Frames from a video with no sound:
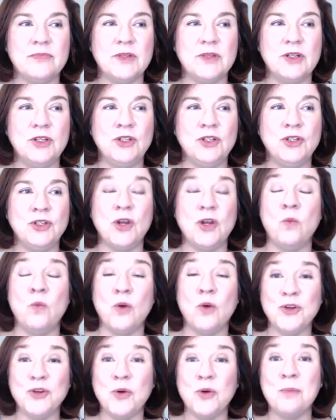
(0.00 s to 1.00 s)
you know,
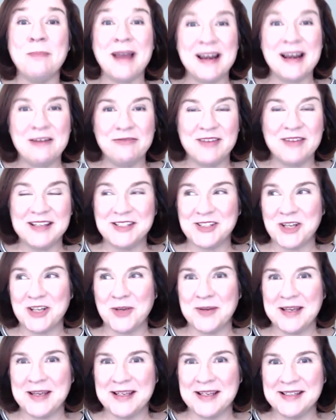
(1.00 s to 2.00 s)
what your
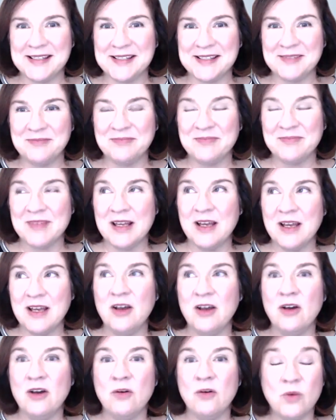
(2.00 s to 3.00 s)
manifesto is.
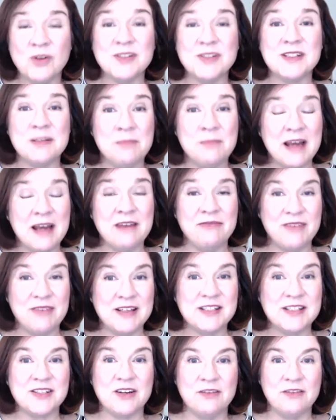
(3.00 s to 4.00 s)
What's the
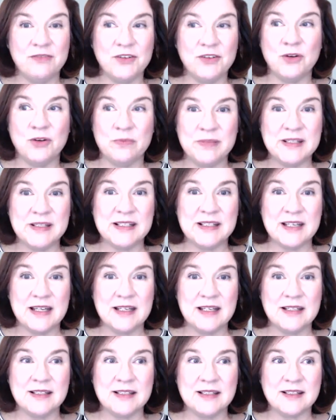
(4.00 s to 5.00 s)
manifesto for your
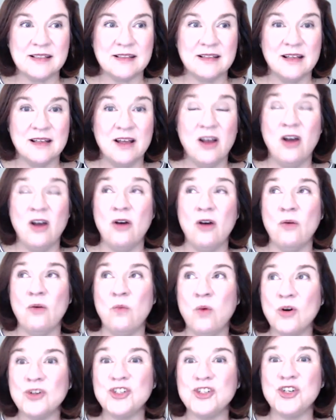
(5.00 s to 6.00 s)
business?
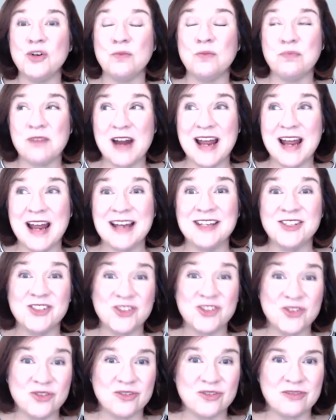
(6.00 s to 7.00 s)
What's your brand
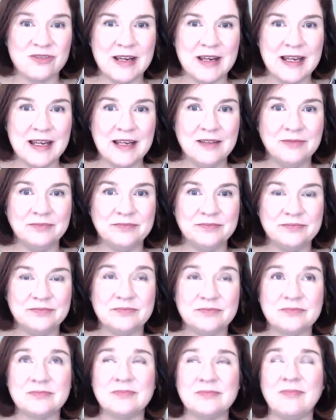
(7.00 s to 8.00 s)
story?
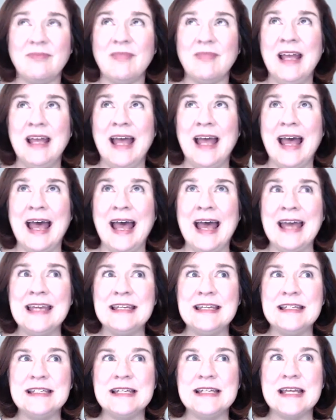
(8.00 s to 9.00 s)

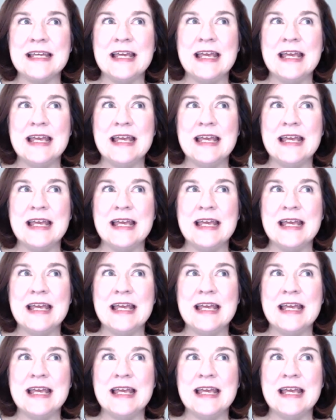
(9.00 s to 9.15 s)
And